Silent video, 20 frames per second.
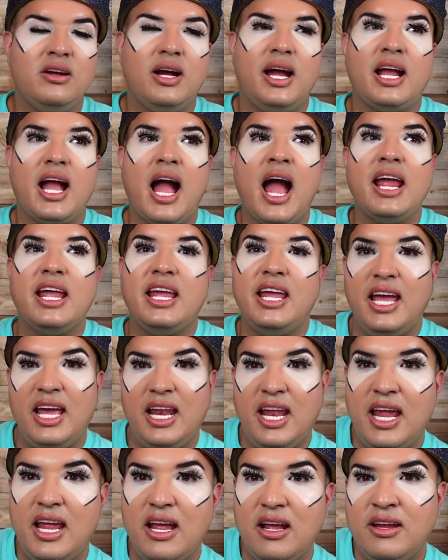I, I, get
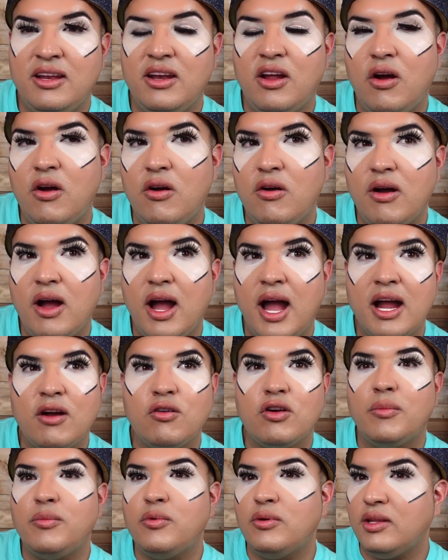it, you know? I
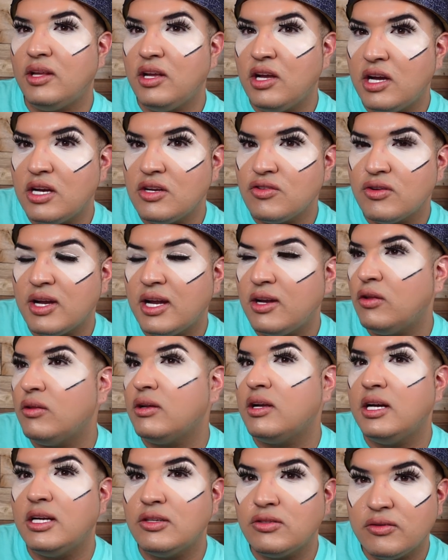grew up in the country. I know the
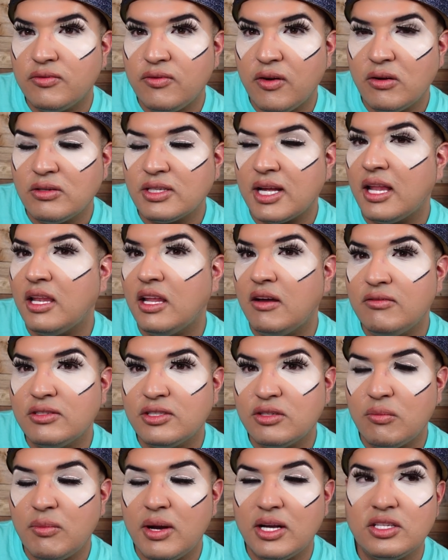country folks. I love
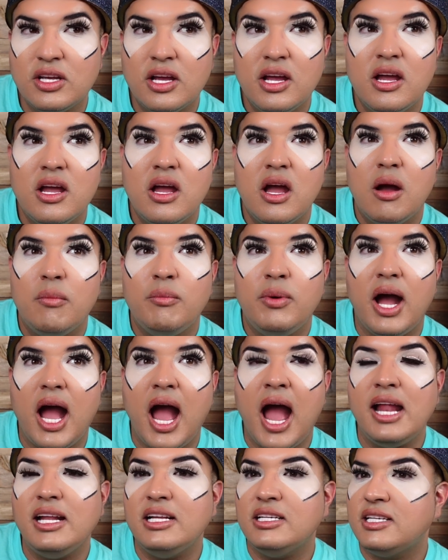so much. But
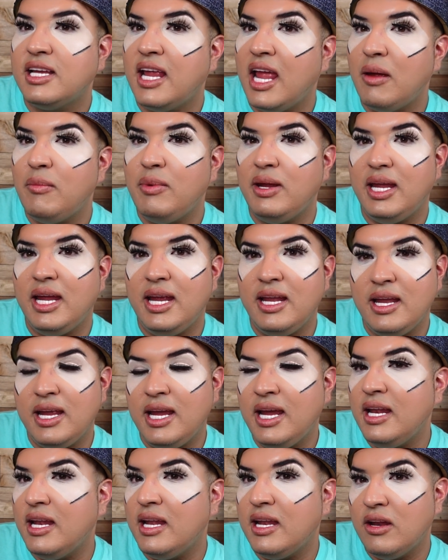I just can't be eat,
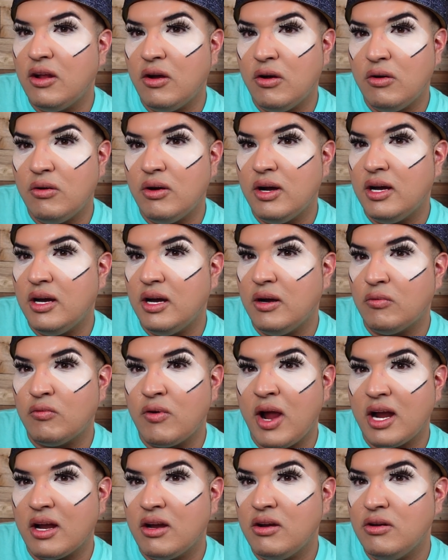eating no uh,
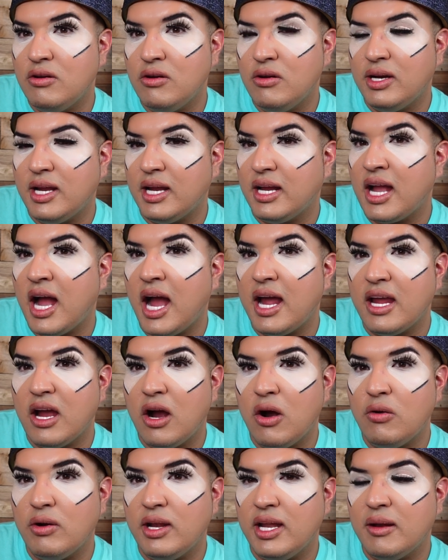raccoon and
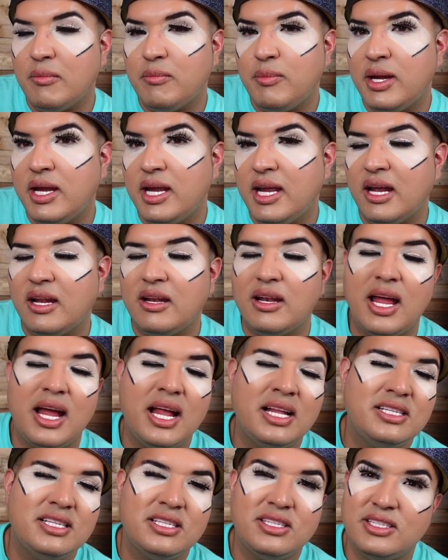coyote and pig.
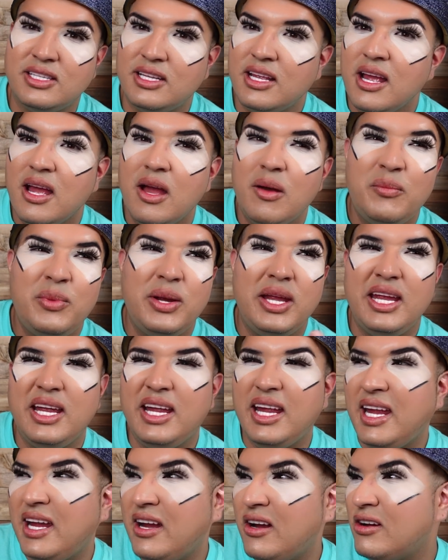I just,
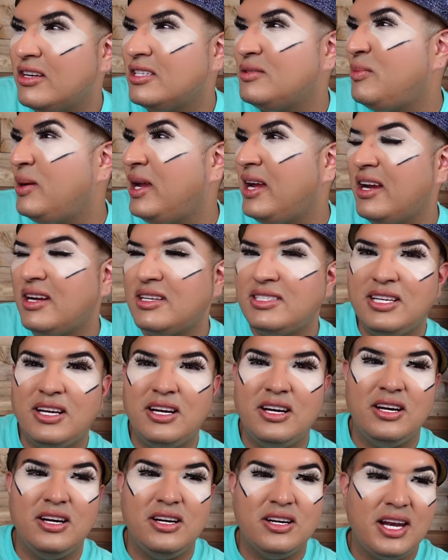pig ears, pig
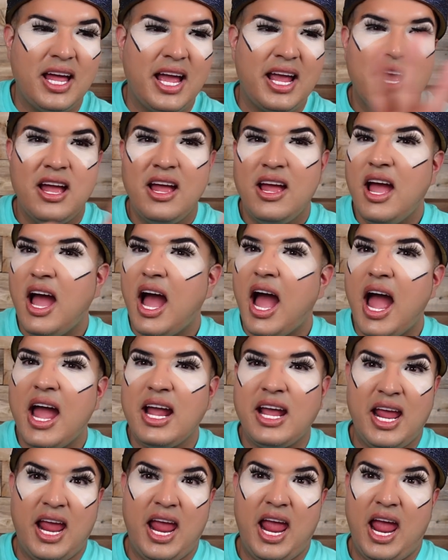tongue, like, I
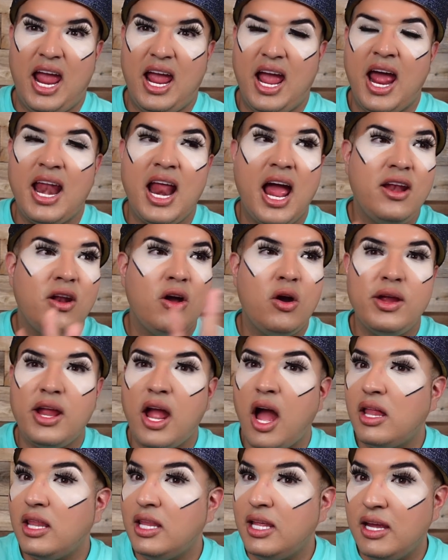can't. And I know
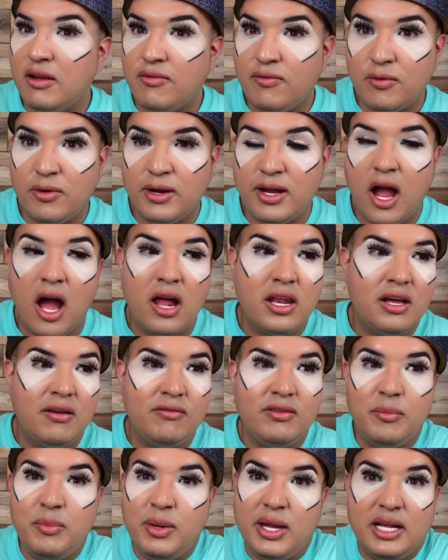y'all live for y'all
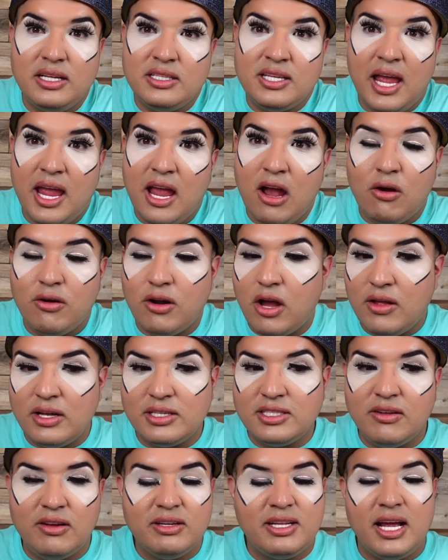love the pigtail and all that
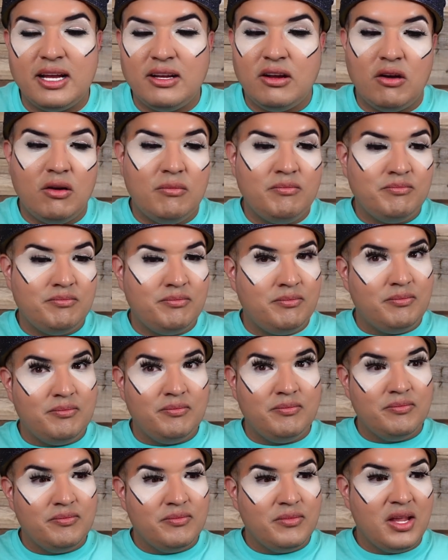stuff like that. Girl, mm-mm.
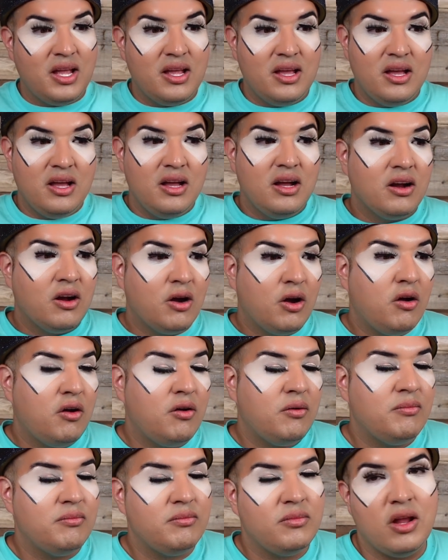
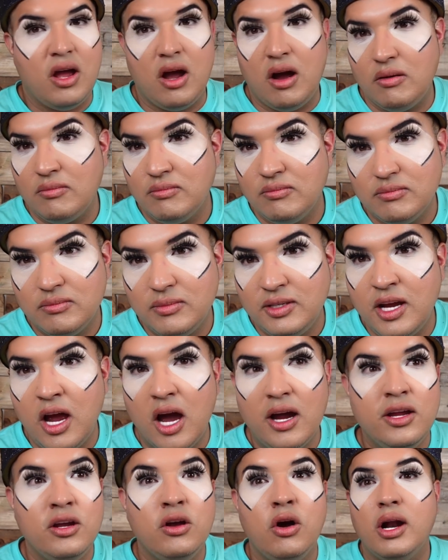Girl, no.
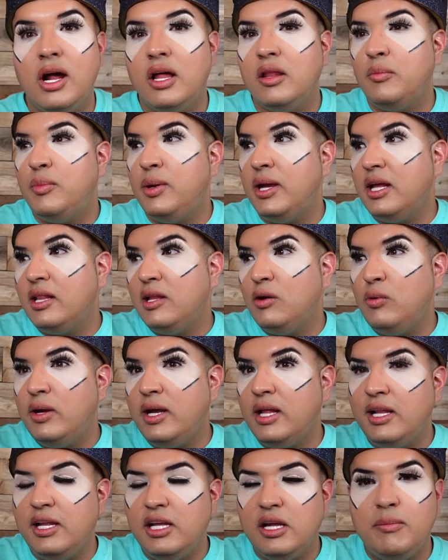Y'all, you go down the Piggly
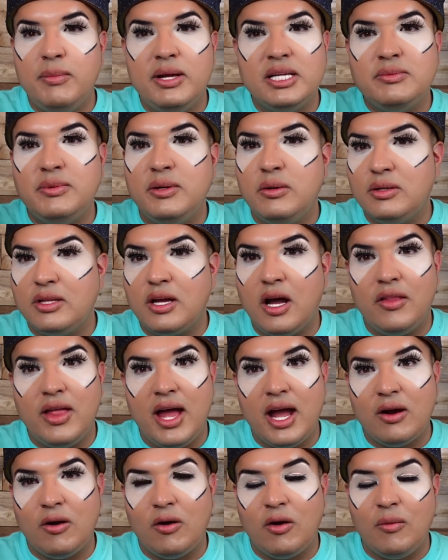Wiggly, you can miss me with all
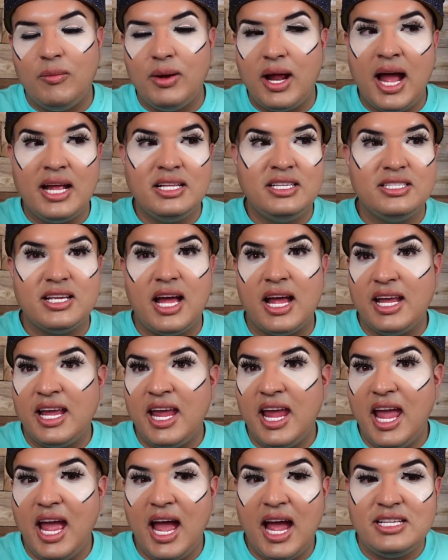that, girl. But I just, I
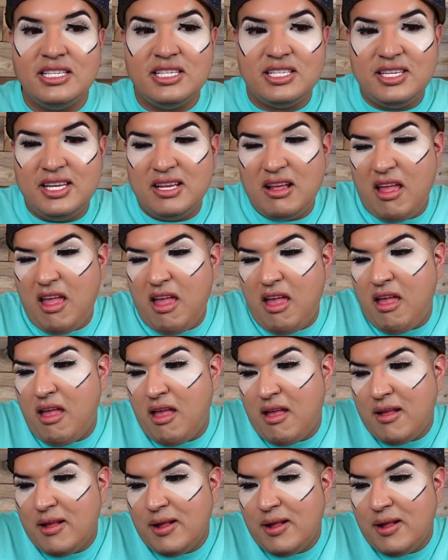can't. I just, eh.